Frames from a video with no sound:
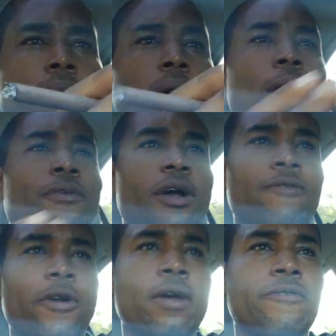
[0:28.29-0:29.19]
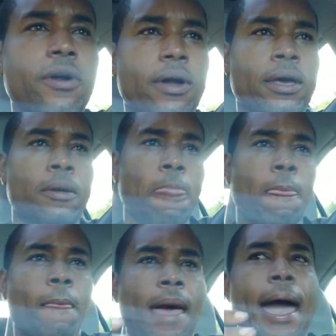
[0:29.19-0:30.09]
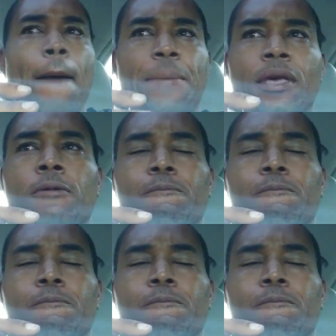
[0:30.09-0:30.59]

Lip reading: I'm very, very, very happy